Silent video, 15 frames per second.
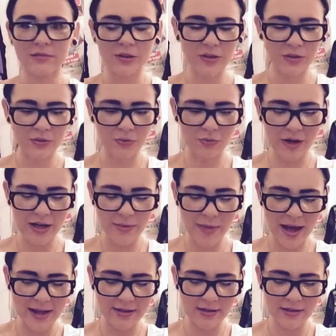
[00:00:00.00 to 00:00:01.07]
the little random
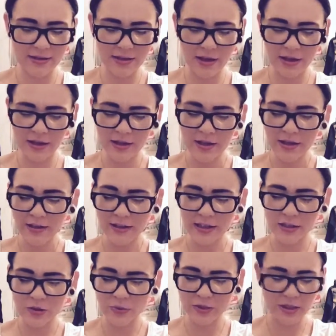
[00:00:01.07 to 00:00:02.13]
ads inside.
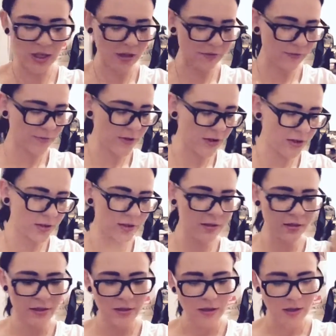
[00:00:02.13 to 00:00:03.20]
That's always a lot of fun.
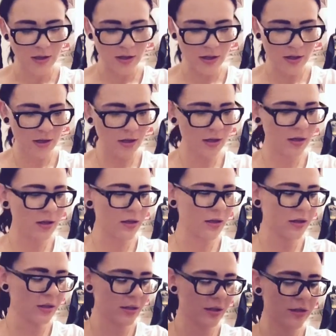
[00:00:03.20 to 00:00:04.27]

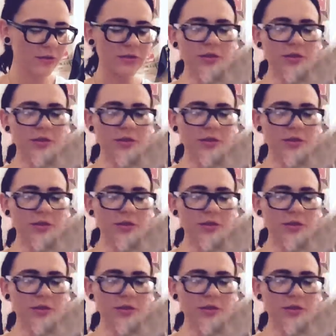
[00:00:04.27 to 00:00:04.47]
And here's